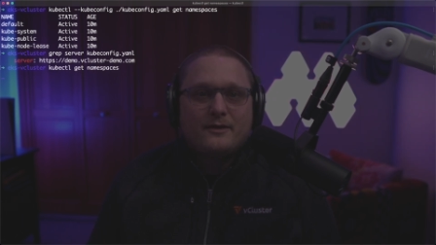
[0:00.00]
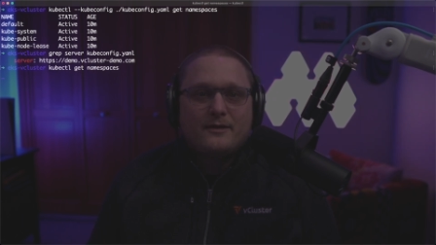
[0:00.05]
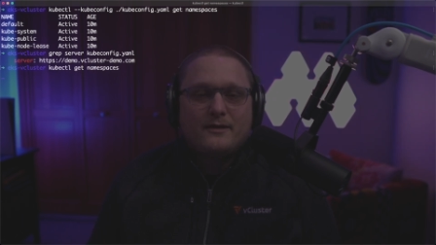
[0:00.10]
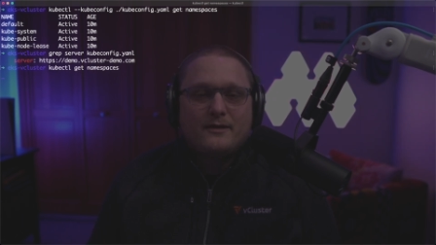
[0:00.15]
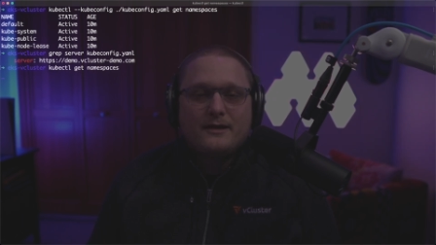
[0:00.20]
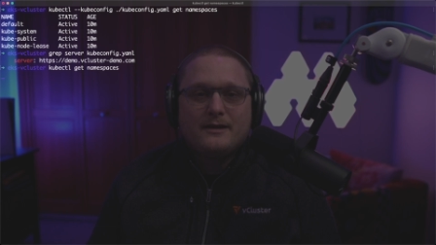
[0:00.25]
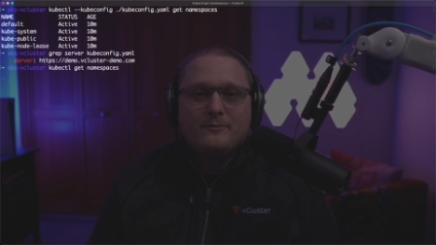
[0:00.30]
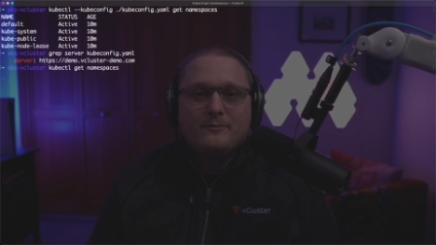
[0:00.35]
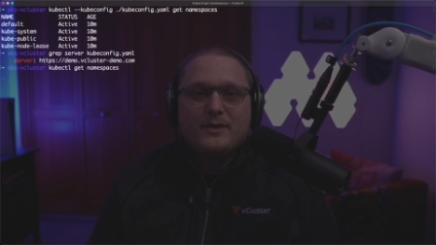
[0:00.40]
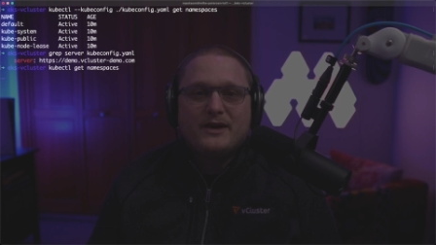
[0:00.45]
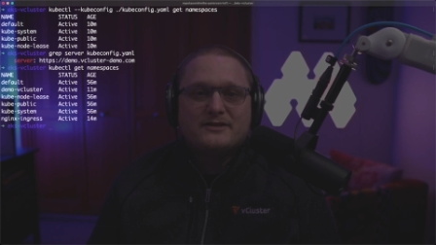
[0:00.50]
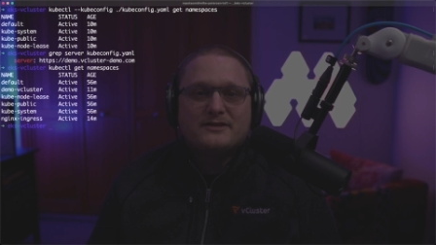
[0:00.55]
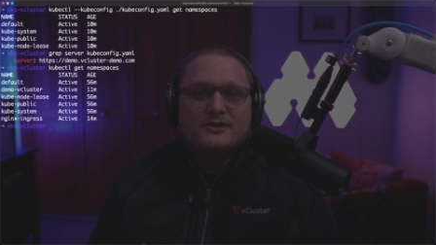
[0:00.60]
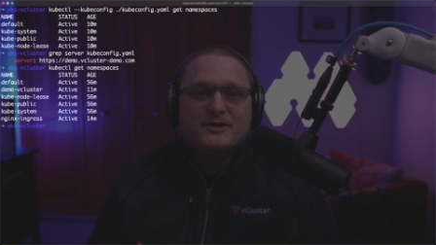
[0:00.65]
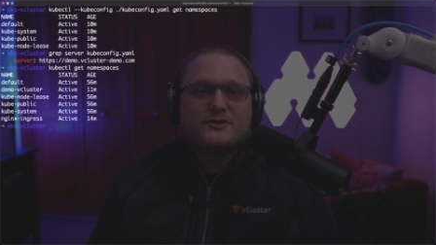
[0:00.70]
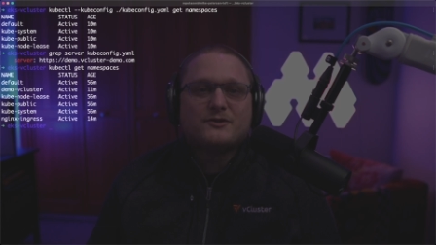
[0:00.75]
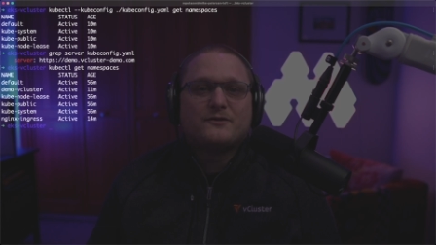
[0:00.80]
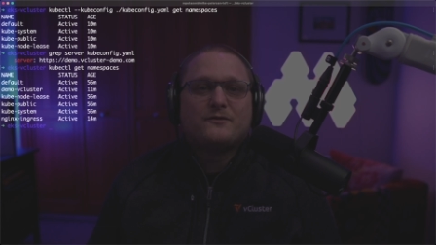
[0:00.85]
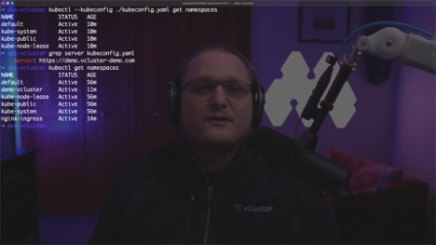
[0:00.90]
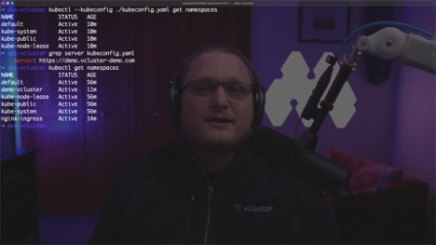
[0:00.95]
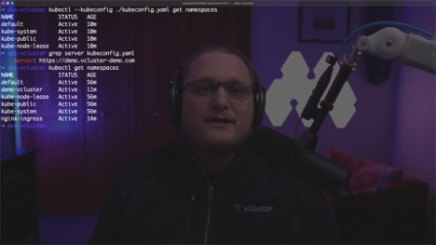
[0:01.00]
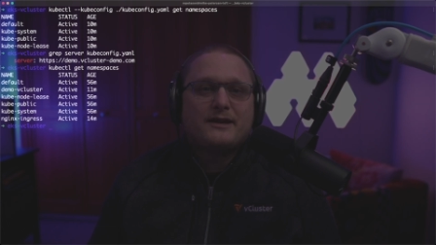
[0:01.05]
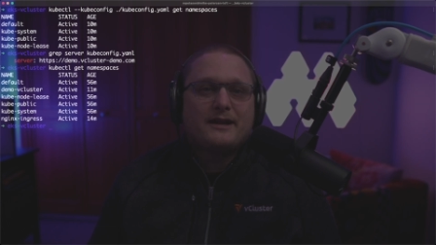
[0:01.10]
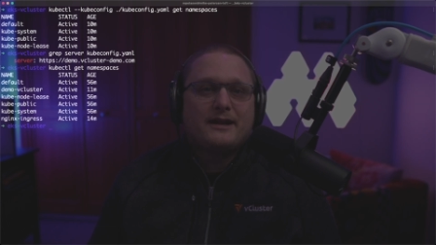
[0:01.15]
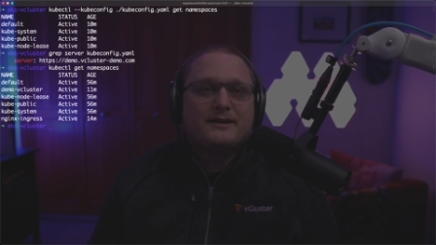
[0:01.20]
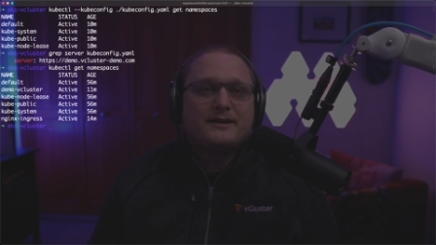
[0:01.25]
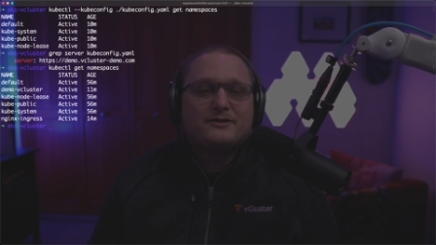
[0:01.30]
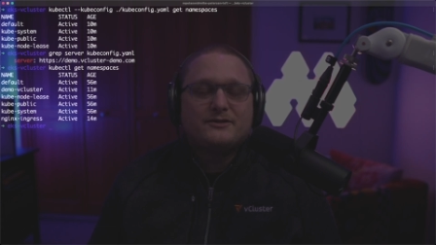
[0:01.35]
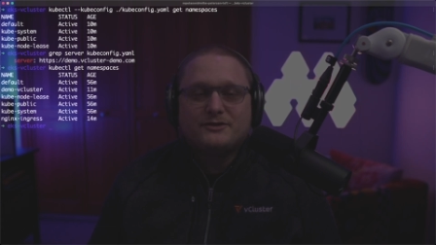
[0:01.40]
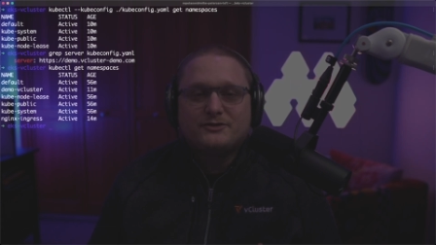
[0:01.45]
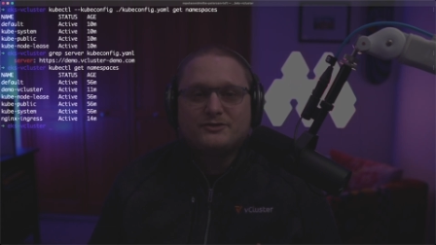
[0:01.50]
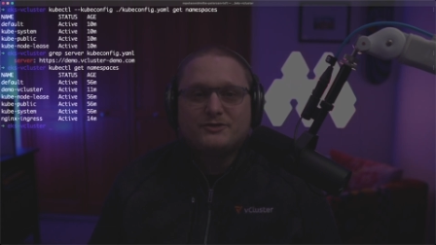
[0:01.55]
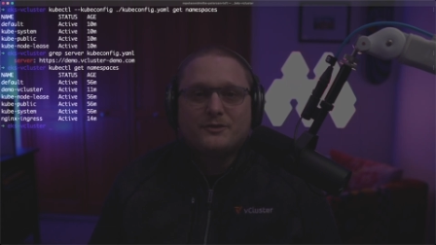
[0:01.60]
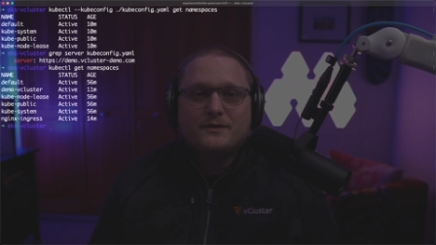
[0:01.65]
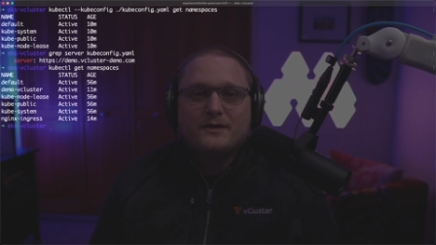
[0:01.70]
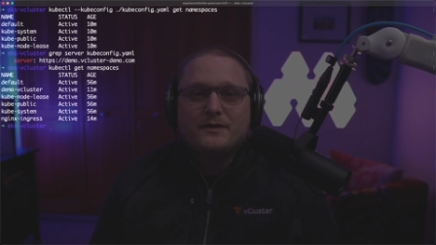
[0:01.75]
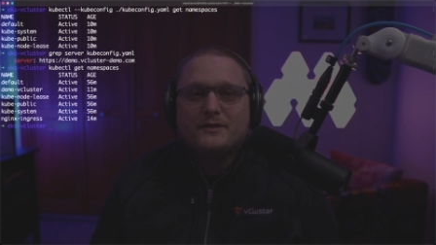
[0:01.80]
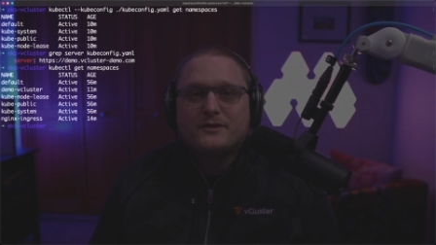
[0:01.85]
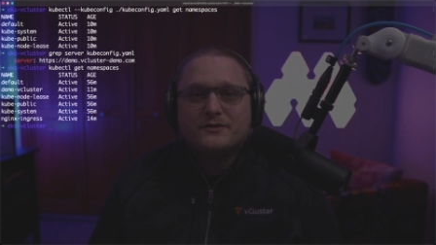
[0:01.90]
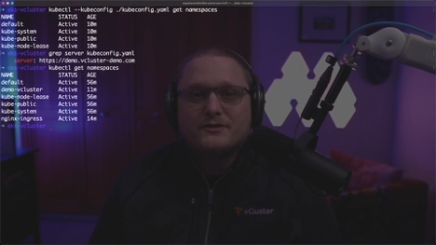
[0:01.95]
the base cluster for EKS and
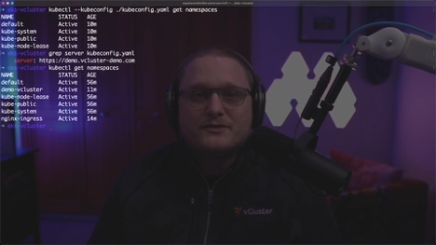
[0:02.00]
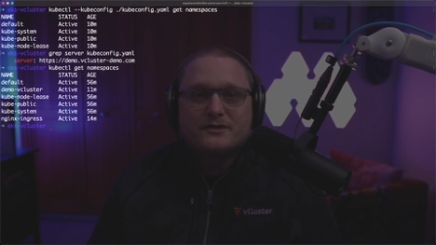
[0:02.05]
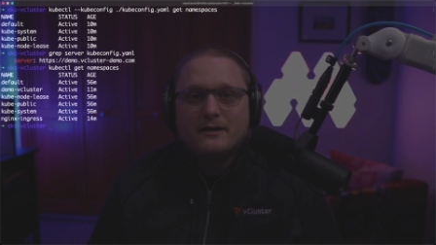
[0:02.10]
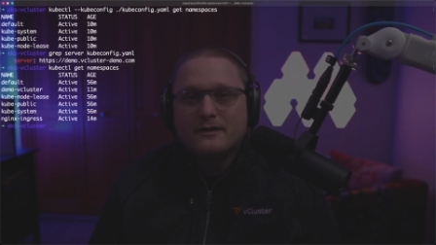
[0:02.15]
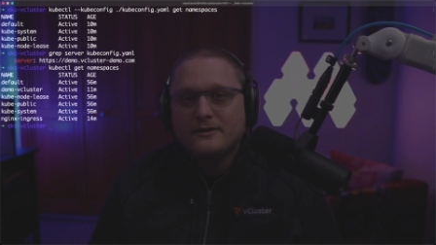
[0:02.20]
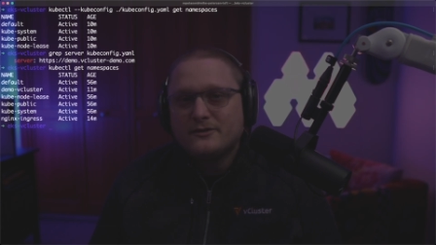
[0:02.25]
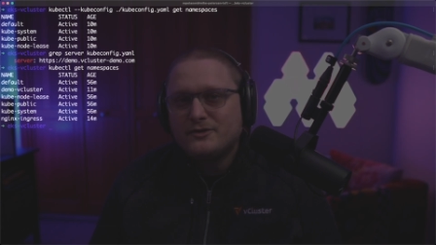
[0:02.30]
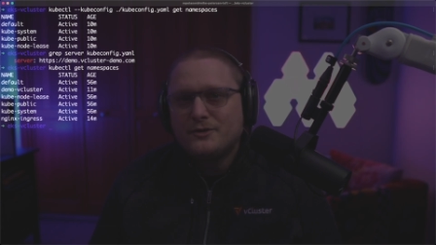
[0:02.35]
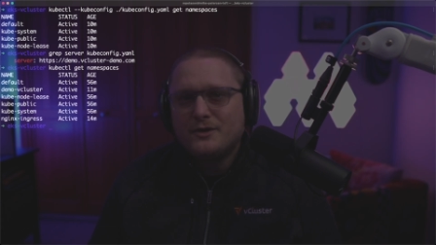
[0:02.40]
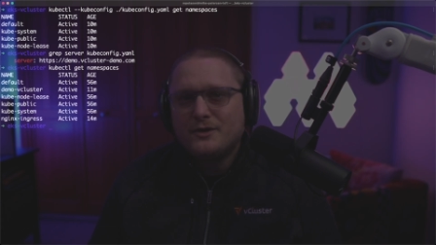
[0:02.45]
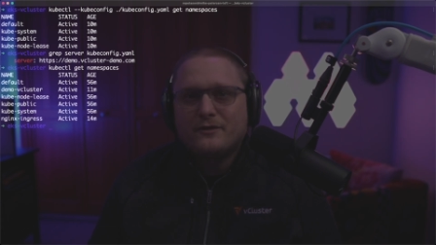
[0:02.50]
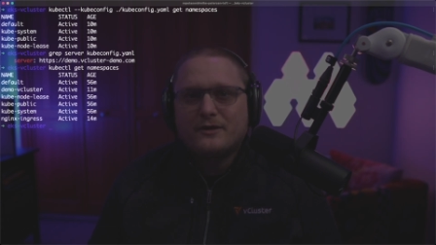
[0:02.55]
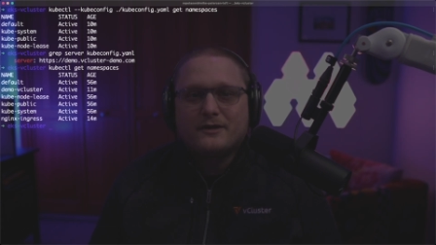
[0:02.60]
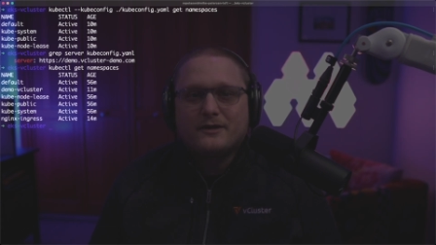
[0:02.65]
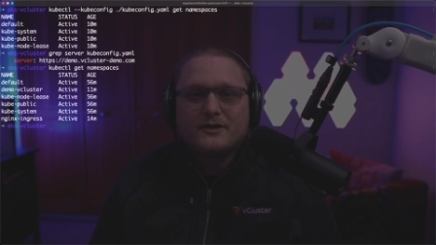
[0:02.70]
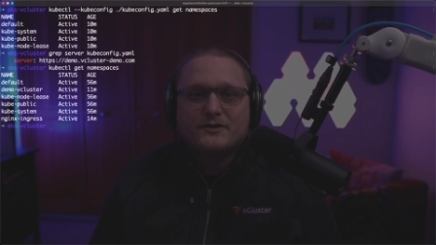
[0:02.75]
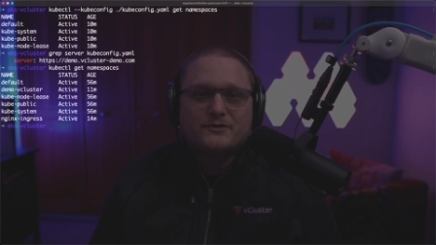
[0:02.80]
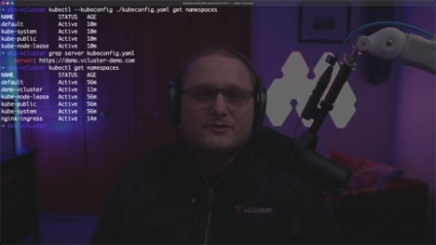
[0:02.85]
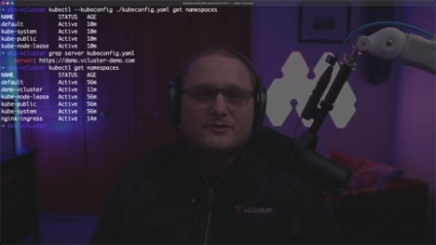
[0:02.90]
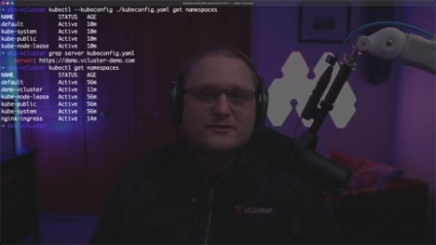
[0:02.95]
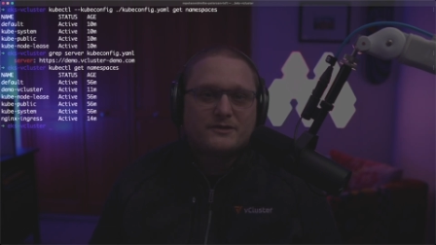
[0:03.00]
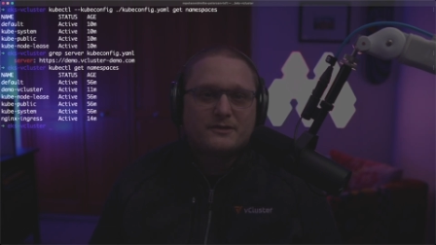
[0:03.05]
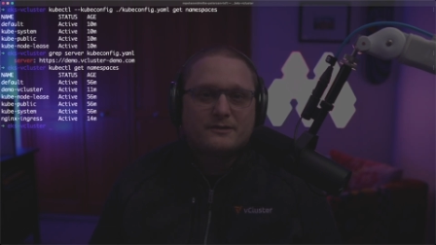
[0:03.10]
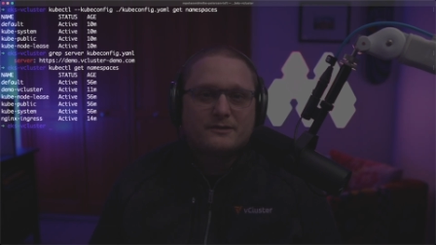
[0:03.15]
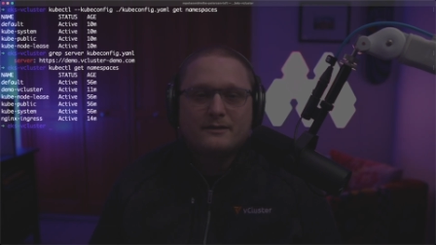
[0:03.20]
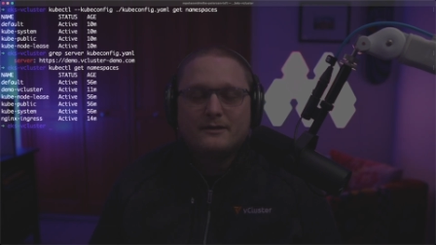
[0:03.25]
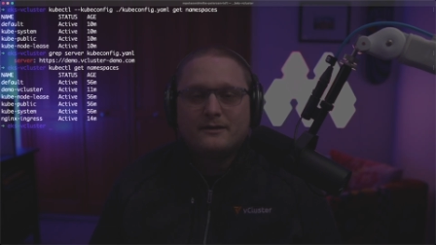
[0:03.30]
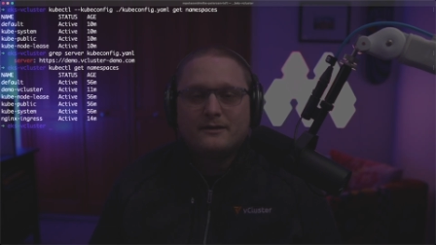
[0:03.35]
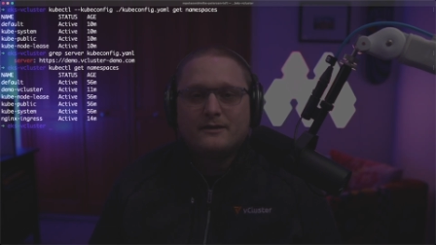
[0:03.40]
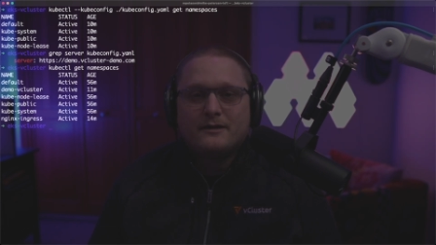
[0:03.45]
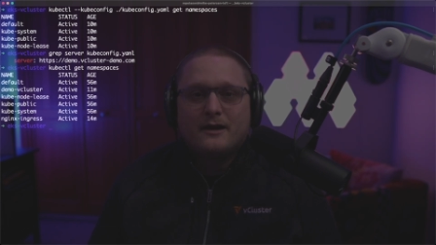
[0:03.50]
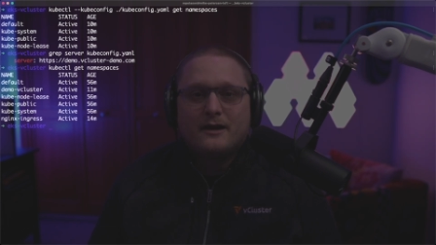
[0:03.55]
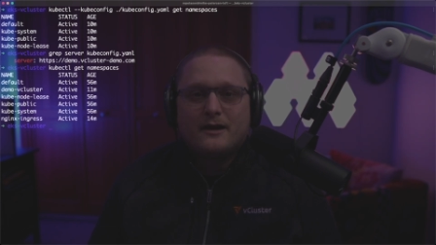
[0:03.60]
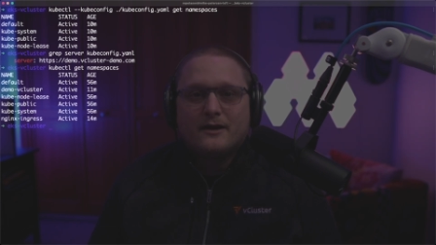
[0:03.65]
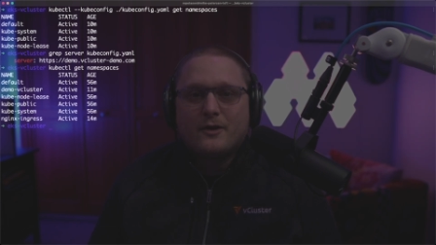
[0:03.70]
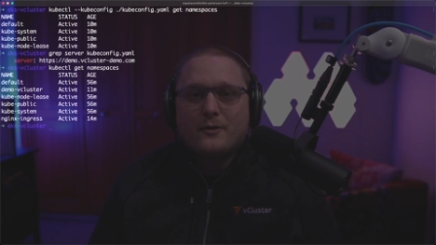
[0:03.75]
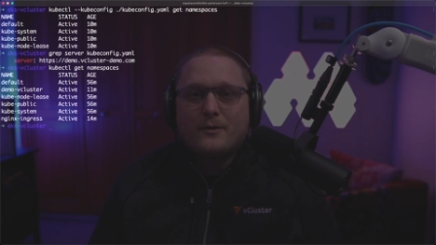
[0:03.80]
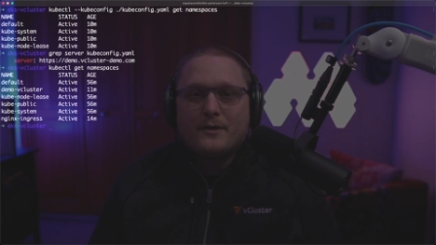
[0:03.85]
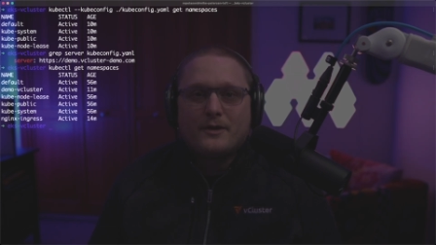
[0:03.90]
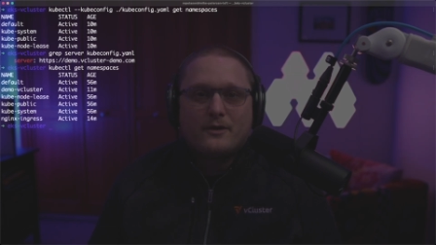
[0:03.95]
show that there's two different clusters
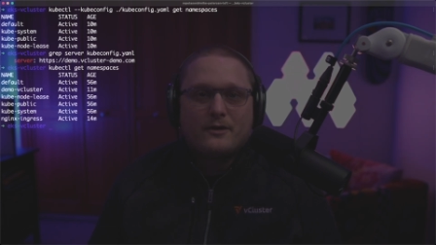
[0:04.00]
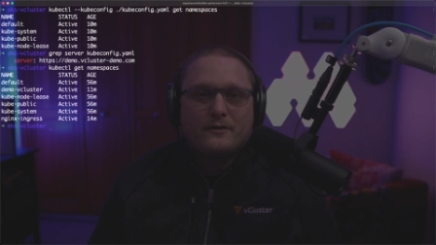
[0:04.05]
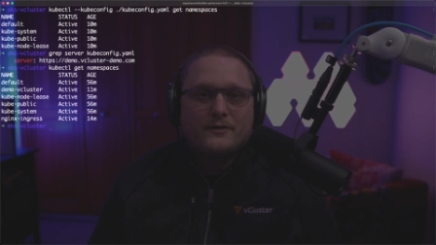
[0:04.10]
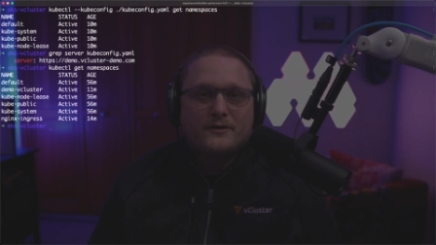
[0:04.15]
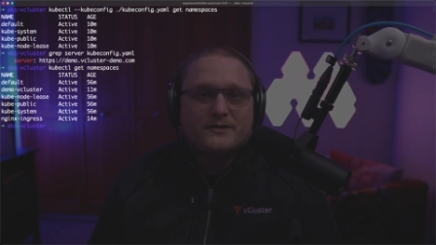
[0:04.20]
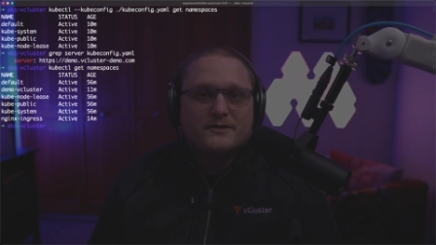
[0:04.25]
uh, going on.